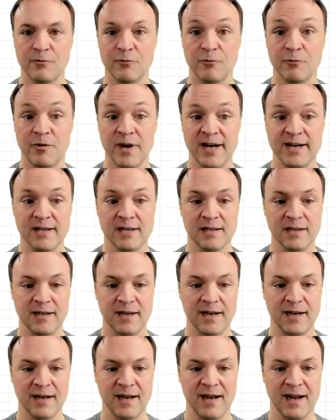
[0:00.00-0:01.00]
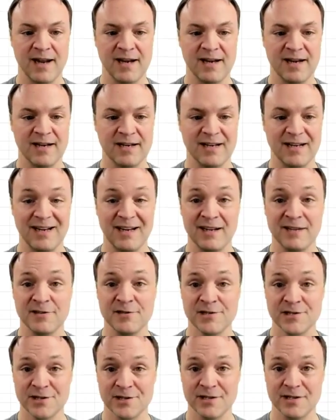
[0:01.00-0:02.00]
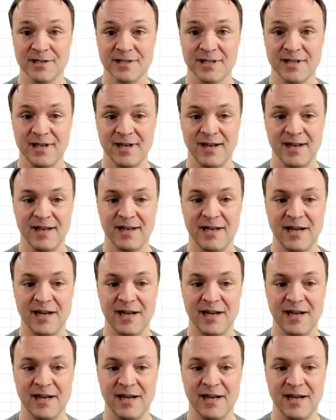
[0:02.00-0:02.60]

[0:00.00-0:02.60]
right click, and hit insert.